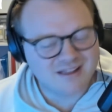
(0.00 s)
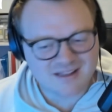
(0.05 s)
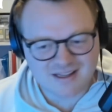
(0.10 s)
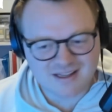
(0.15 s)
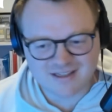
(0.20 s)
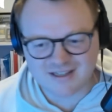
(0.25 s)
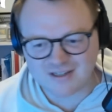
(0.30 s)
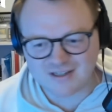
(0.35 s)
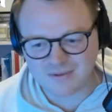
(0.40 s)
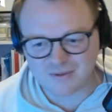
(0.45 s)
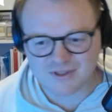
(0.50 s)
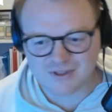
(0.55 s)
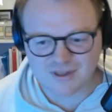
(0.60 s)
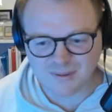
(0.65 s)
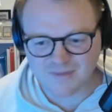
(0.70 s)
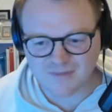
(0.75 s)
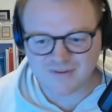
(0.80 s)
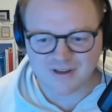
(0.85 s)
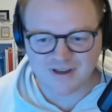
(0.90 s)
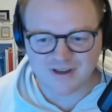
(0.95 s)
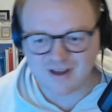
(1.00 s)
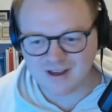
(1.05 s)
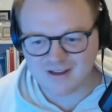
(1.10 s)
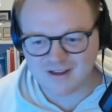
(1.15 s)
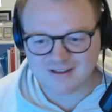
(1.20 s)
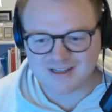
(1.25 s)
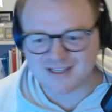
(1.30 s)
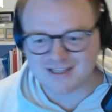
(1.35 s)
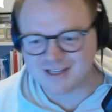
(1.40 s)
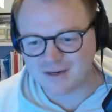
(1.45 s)
this is some of
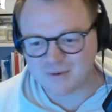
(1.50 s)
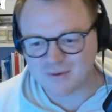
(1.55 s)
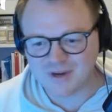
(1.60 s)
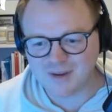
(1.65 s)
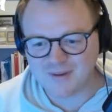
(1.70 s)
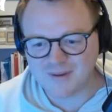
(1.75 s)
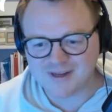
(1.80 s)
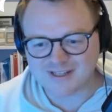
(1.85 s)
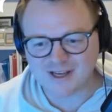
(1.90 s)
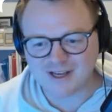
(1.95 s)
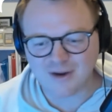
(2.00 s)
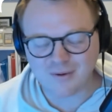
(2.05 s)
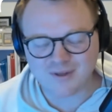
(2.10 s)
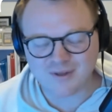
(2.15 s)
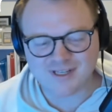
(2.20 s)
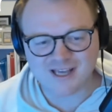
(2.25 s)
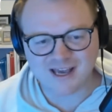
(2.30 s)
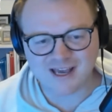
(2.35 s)
the disagreements I always